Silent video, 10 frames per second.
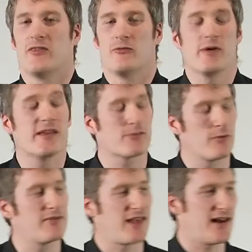the reason
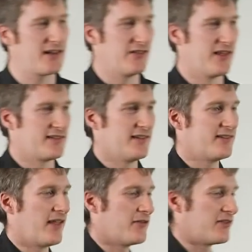why I'm telling you this
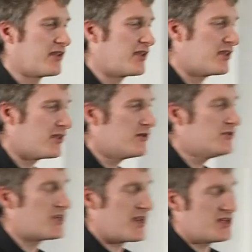is there is a
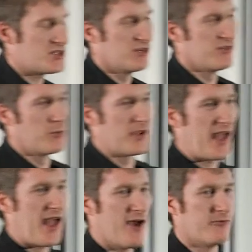huge issue that we
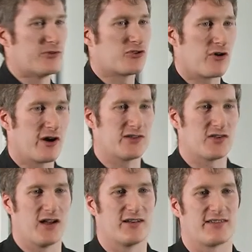have with trying
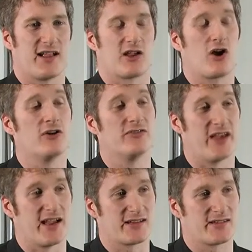to understand
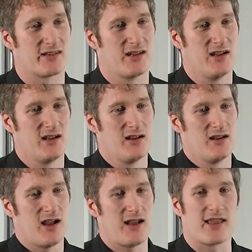context.
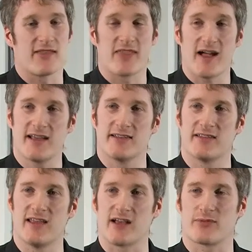And yet that is
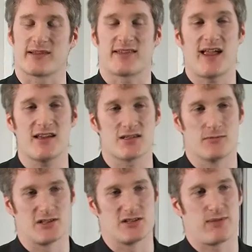the
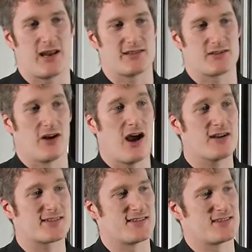expectation which is placed on
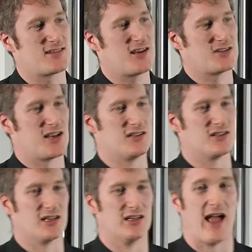us as a search
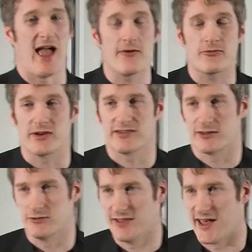engine every
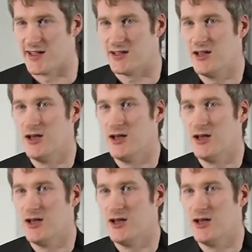single day.